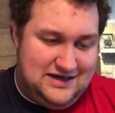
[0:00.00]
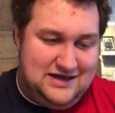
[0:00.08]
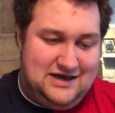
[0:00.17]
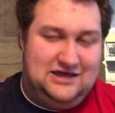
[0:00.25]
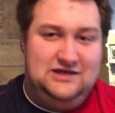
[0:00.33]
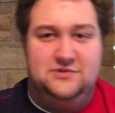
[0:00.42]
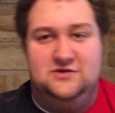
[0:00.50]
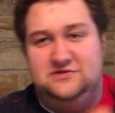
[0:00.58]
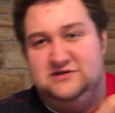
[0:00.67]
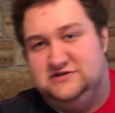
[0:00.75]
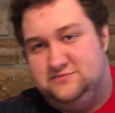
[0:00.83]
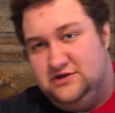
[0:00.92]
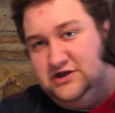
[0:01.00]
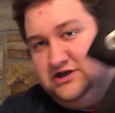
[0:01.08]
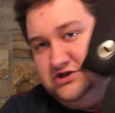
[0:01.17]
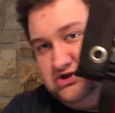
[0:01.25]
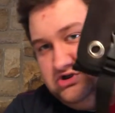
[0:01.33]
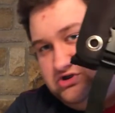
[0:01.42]
I keep them in this
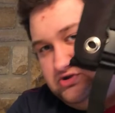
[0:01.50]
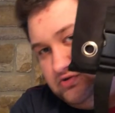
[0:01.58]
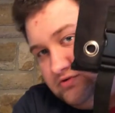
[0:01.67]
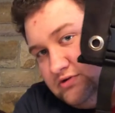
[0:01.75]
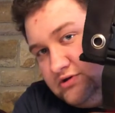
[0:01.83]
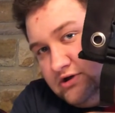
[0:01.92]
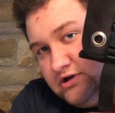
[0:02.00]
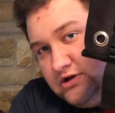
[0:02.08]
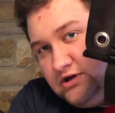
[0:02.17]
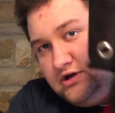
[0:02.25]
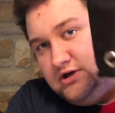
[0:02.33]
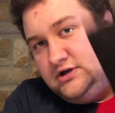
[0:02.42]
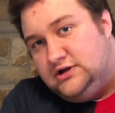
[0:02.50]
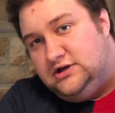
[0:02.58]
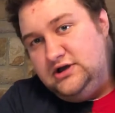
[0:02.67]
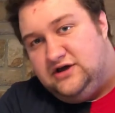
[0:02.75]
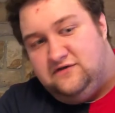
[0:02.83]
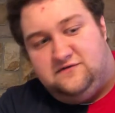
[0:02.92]
Blade HQ
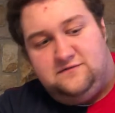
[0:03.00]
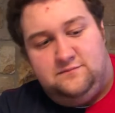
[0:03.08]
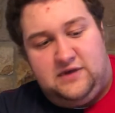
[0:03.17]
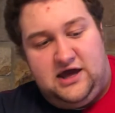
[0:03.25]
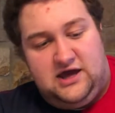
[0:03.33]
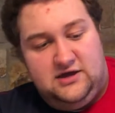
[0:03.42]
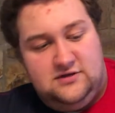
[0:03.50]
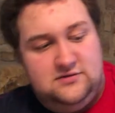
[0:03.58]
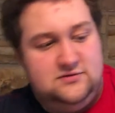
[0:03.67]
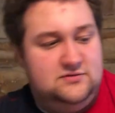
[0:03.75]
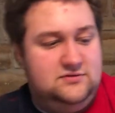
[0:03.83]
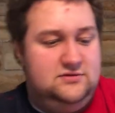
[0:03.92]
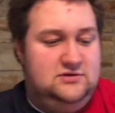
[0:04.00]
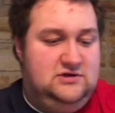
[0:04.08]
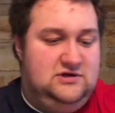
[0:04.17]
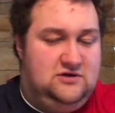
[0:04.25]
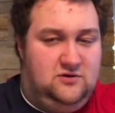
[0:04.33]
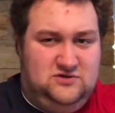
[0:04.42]
knife bag.
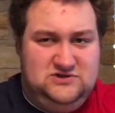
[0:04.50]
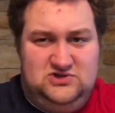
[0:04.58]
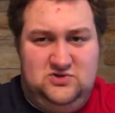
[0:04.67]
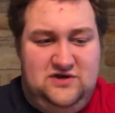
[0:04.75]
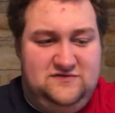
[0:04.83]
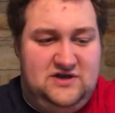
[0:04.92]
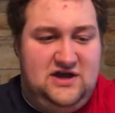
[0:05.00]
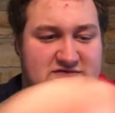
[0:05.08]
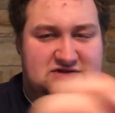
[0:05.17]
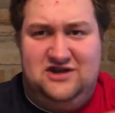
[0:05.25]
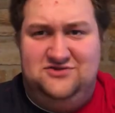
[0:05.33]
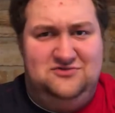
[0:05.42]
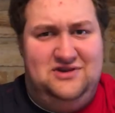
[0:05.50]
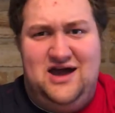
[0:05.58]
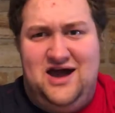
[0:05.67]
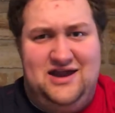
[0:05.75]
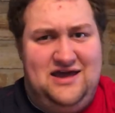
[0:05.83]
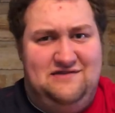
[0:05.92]
It holds 12 knives, and I do
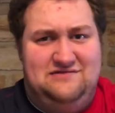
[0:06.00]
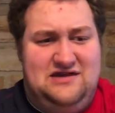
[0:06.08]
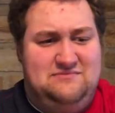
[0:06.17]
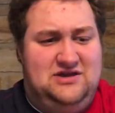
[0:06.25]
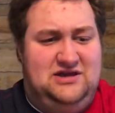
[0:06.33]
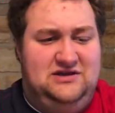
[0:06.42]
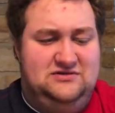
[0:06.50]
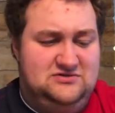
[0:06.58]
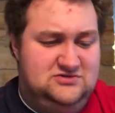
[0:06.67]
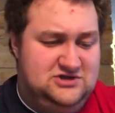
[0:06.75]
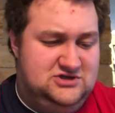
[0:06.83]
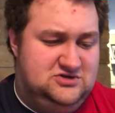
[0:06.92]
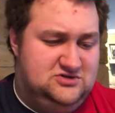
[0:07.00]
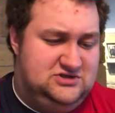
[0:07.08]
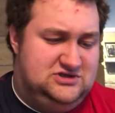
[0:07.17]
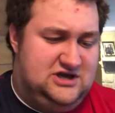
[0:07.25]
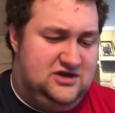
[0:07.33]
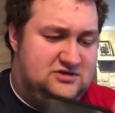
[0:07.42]
not have that many traditional
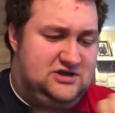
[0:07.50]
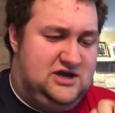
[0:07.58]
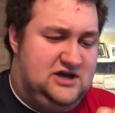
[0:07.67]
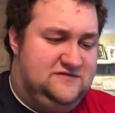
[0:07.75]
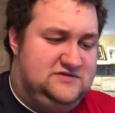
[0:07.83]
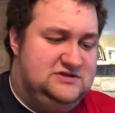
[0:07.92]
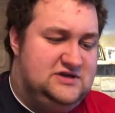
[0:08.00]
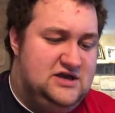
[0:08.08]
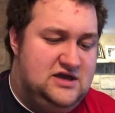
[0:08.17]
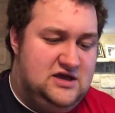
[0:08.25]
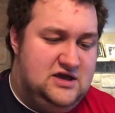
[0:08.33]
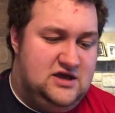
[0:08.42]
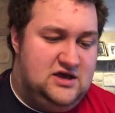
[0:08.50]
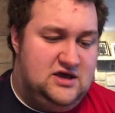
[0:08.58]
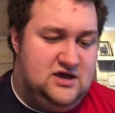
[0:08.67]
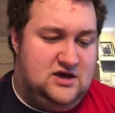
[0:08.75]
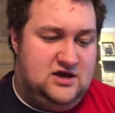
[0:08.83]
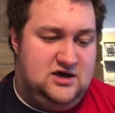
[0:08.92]
style knives.
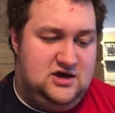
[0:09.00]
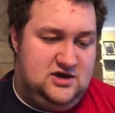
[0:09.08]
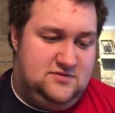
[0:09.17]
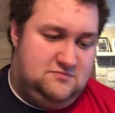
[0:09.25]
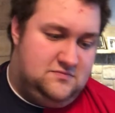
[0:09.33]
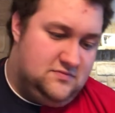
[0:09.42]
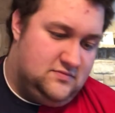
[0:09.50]
Um,